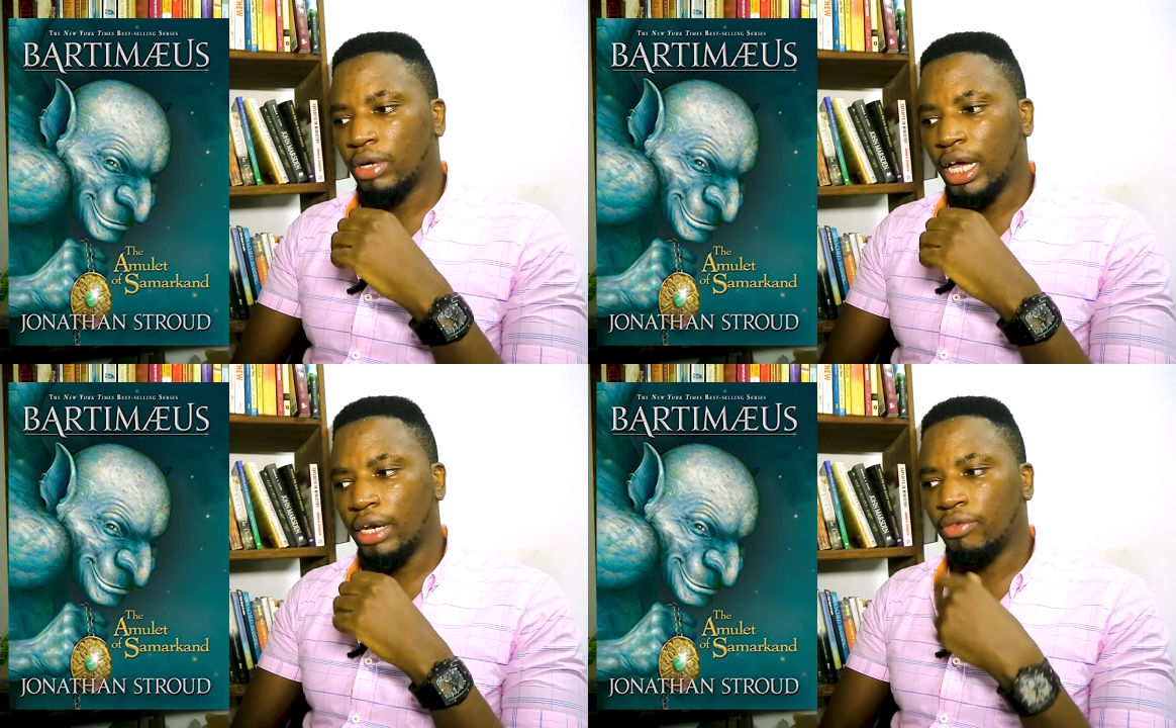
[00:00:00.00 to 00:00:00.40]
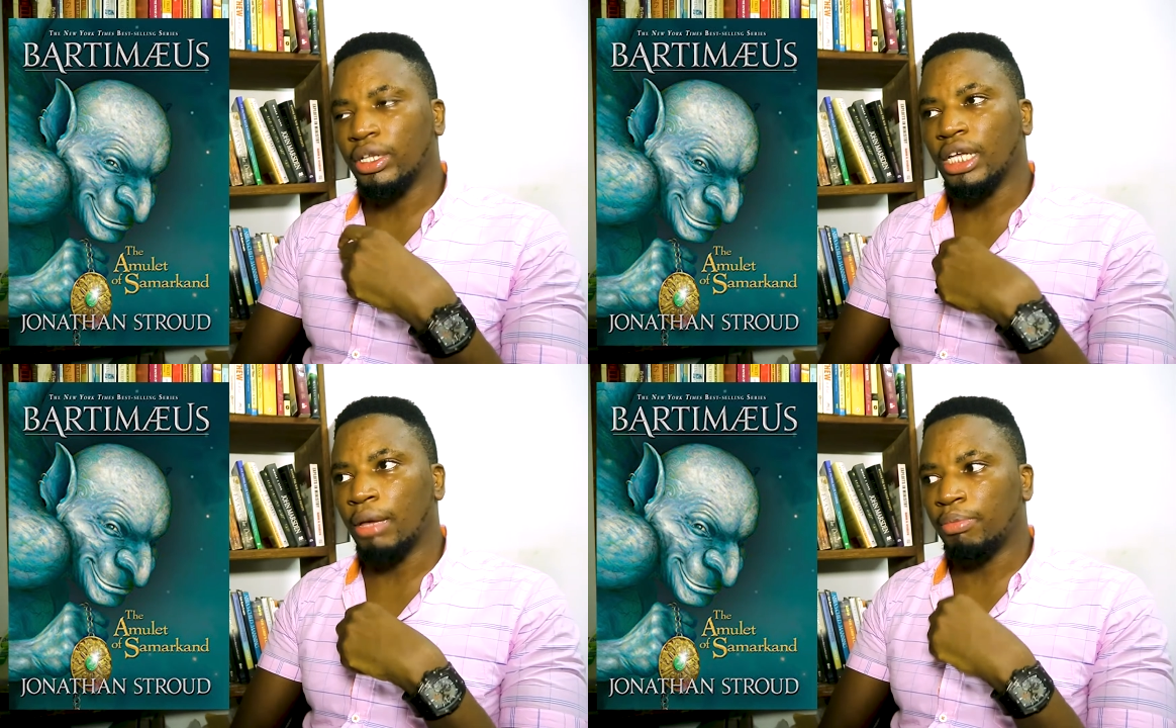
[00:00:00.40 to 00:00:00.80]
and it
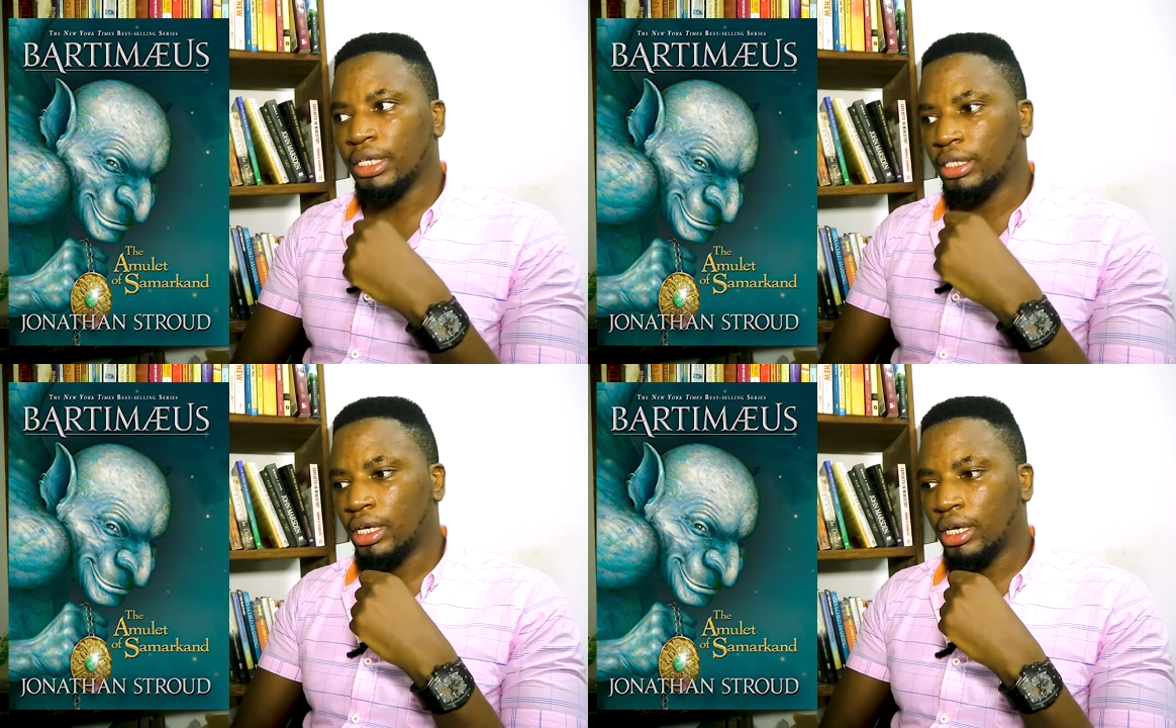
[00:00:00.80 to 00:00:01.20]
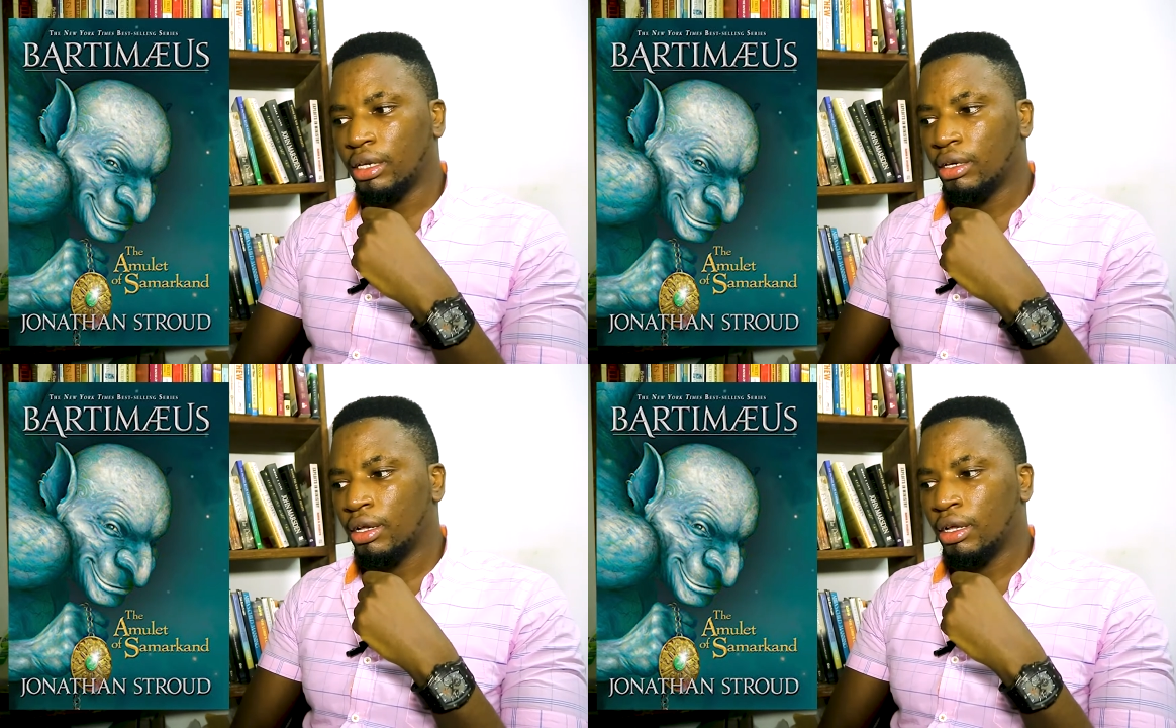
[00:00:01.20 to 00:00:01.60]
really hit me as a kid,
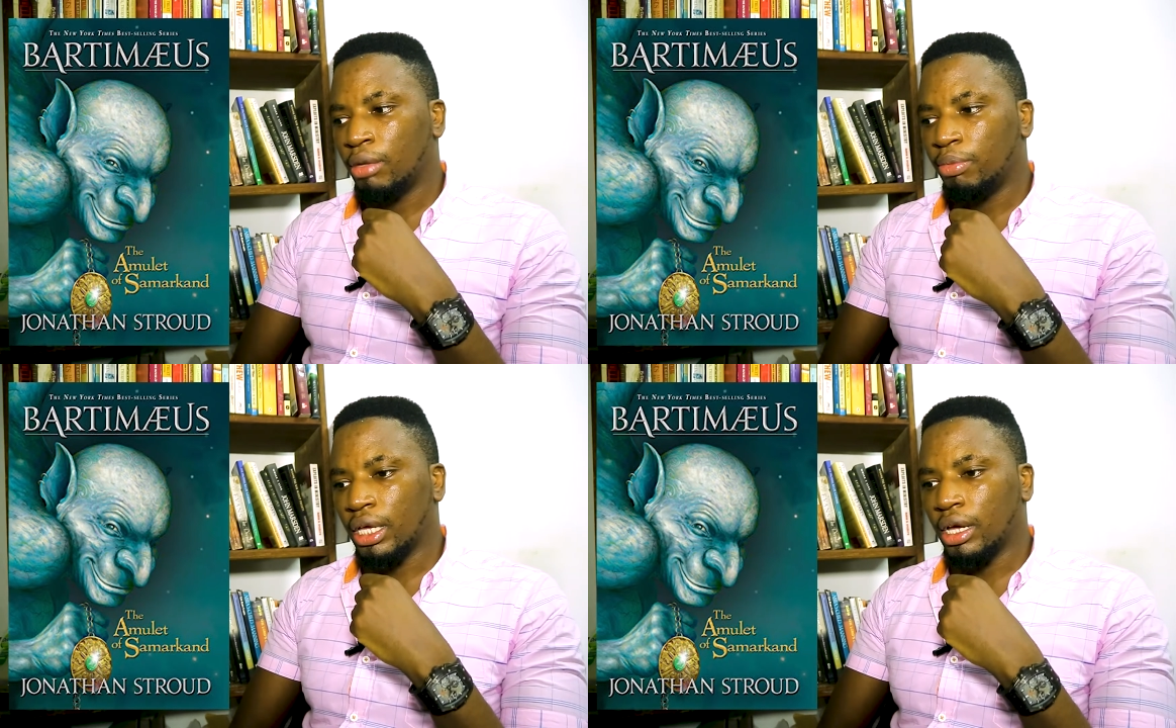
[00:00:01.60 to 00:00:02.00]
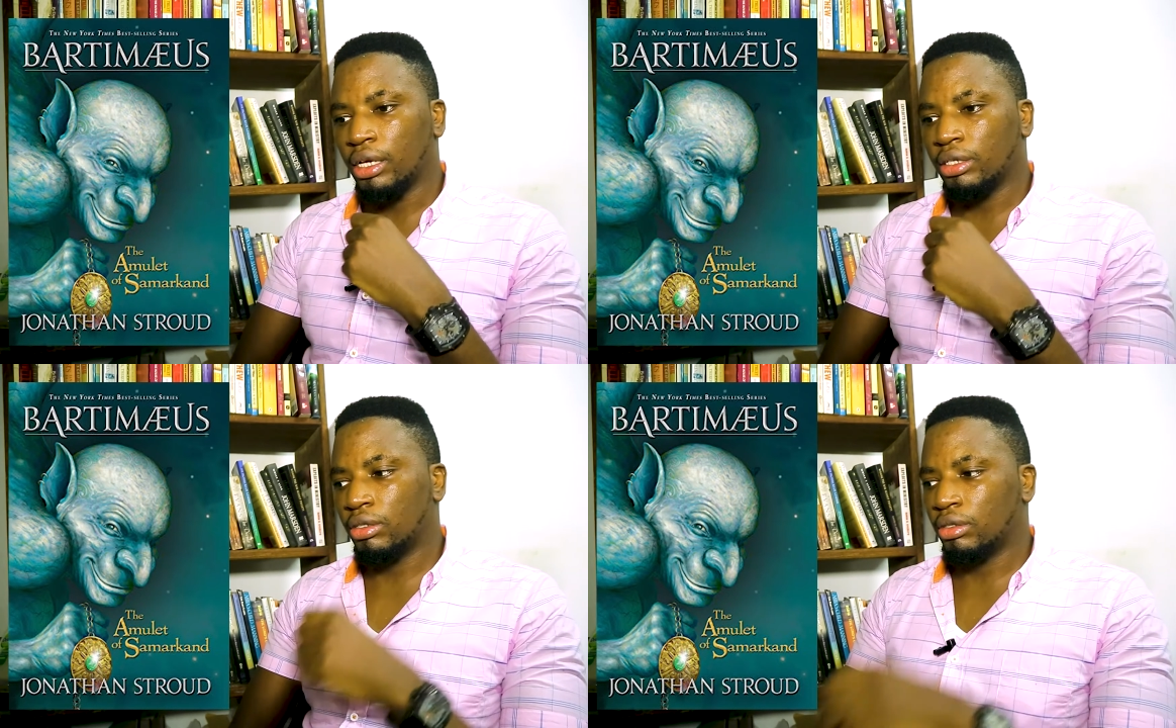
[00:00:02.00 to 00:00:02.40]

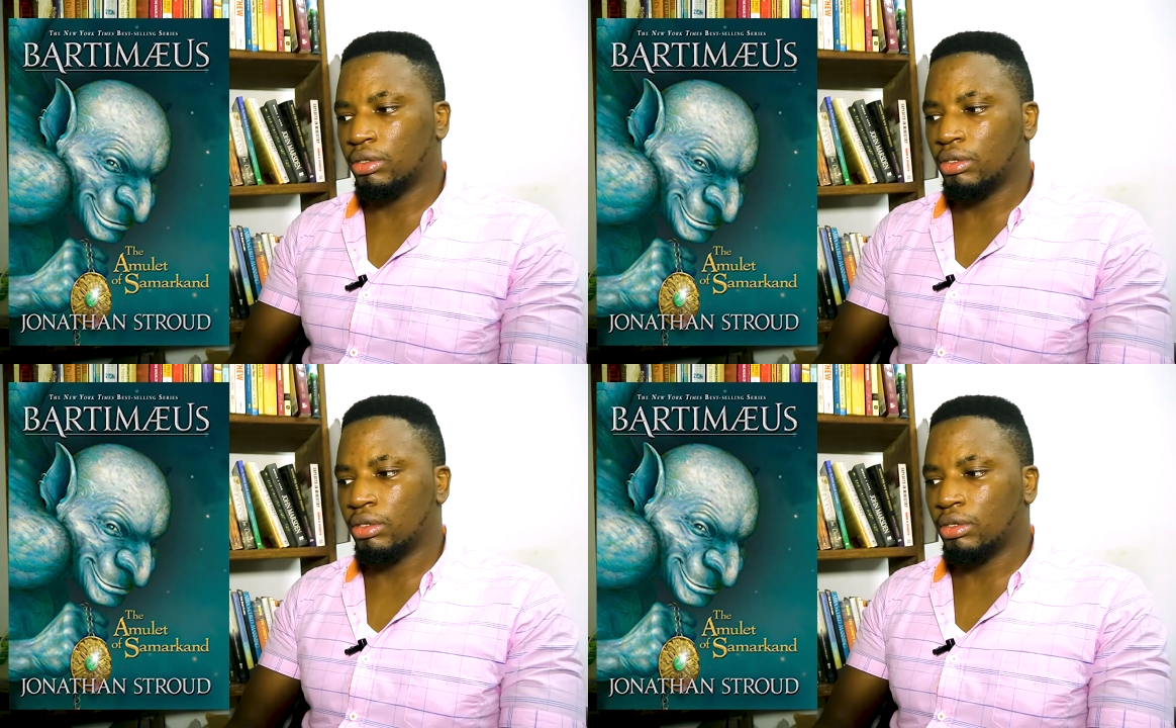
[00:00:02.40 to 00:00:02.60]
because